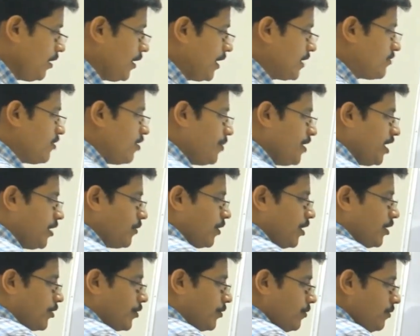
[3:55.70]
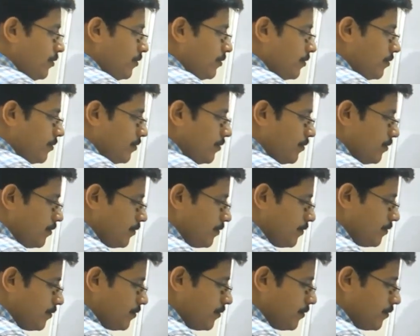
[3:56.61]
this will be equal to,
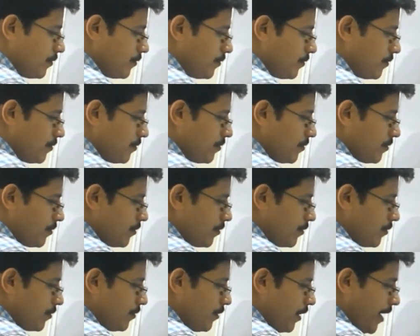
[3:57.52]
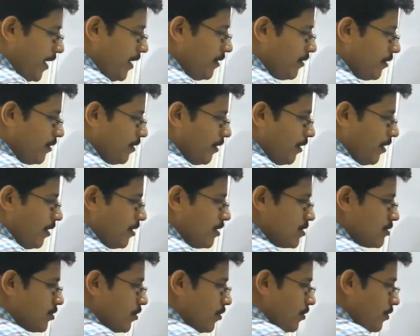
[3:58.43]
right?
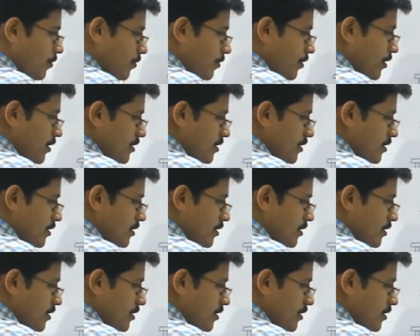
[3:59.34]
So